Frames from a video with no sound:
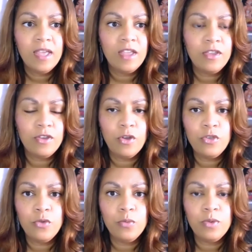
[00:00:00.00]
you know,
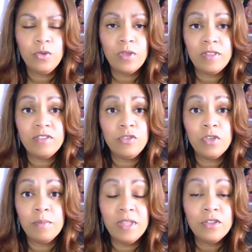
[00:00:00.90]
you you can you
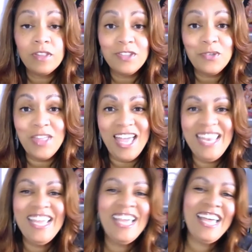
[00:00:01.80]
can mentally do
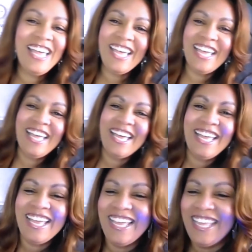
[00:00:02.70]

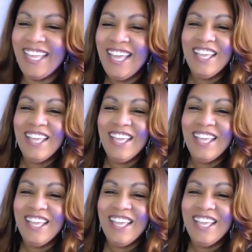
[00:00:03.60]
that.